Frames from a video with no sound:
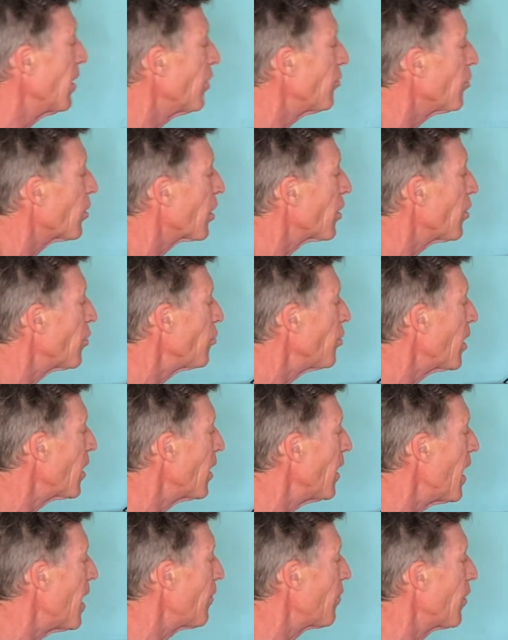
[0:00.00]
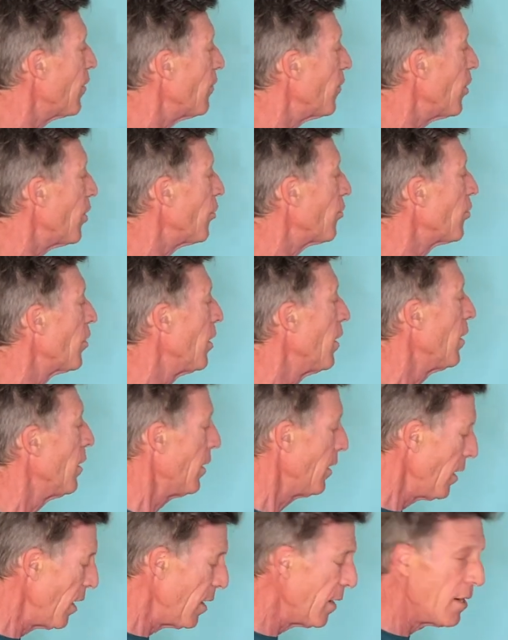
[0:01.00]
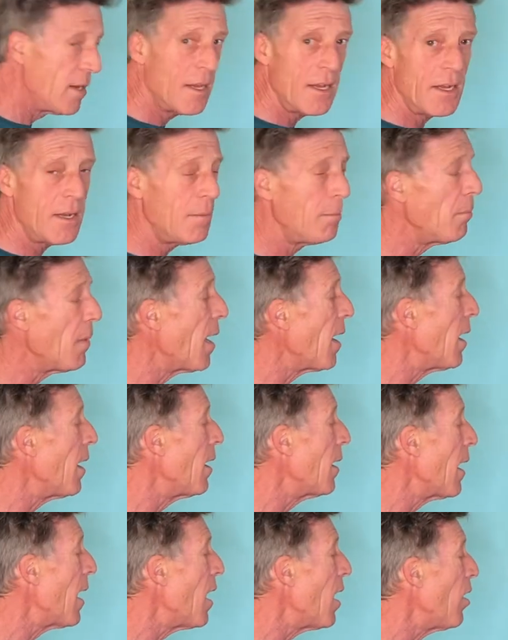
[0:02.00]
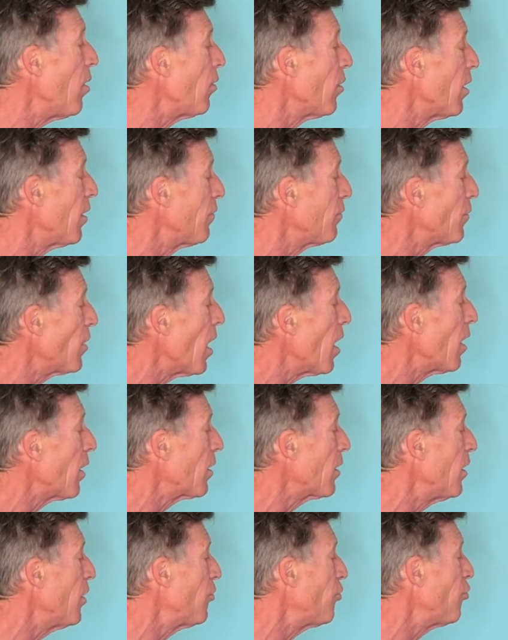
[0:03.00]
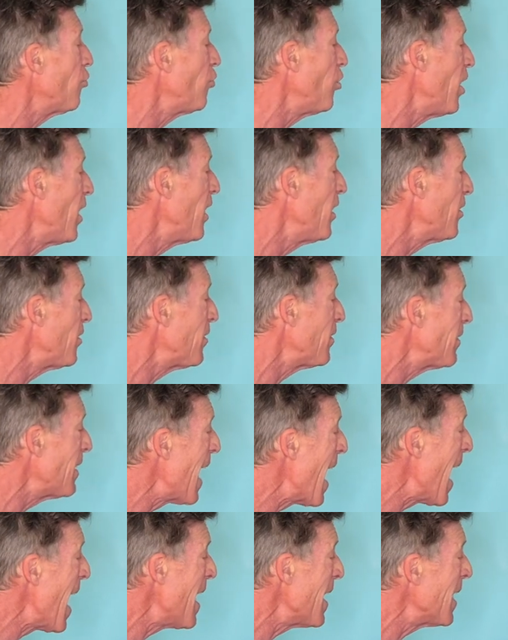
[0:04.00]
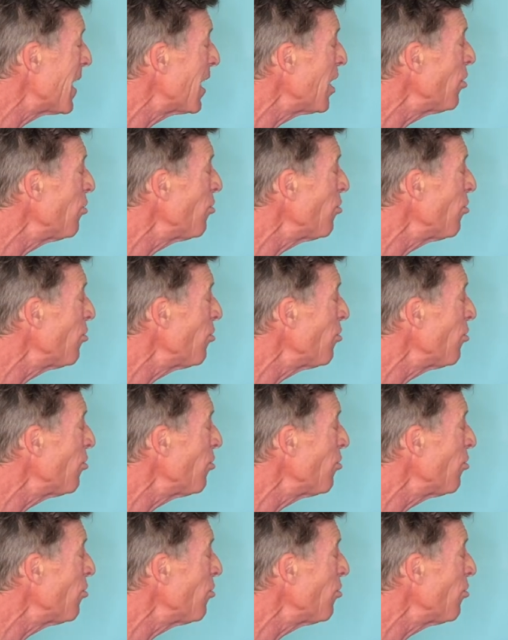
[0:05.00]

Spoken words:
let's look at the second half of the verse. And in my hour of darkness, she is there.